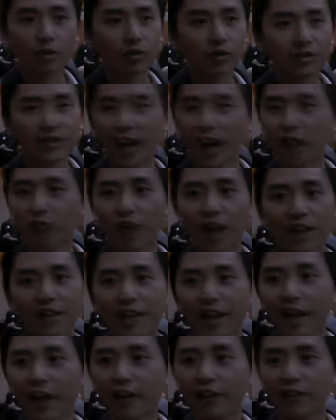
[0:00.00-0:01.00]
Not right
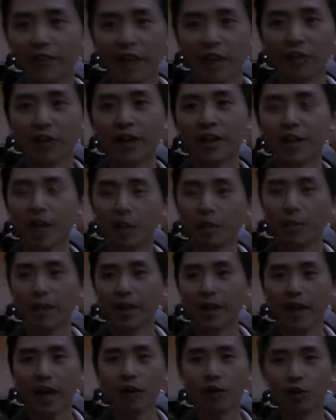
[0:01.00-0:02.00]
now,
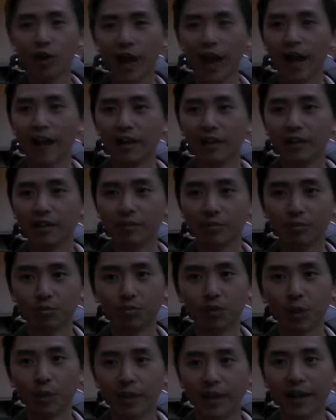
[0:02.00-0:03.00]
but I will add it.
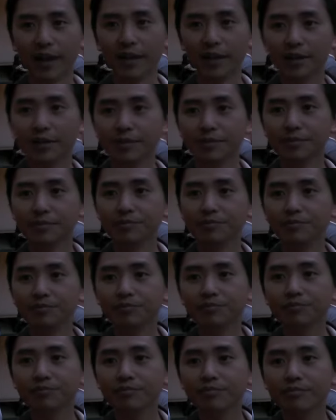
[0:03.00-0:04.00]
So they can buy from
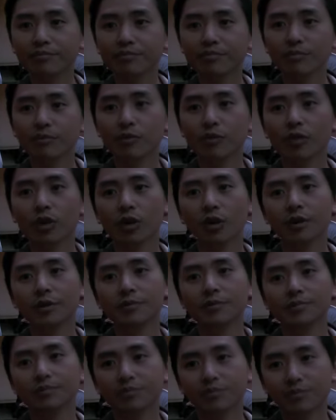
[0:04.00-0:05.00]
the pre-app. When they
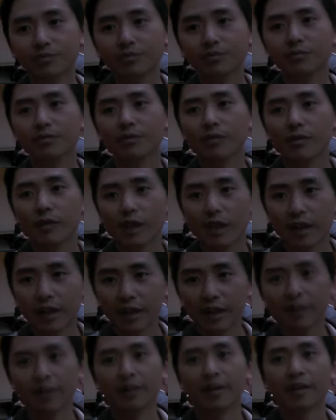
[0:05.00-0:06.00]
click on it, it will
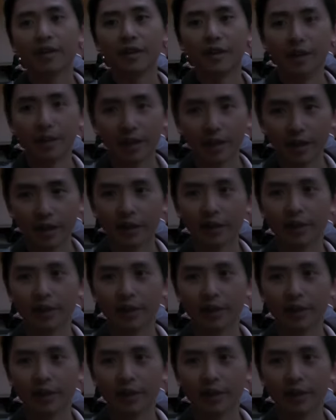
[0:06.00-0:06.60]
redirect to the App Store?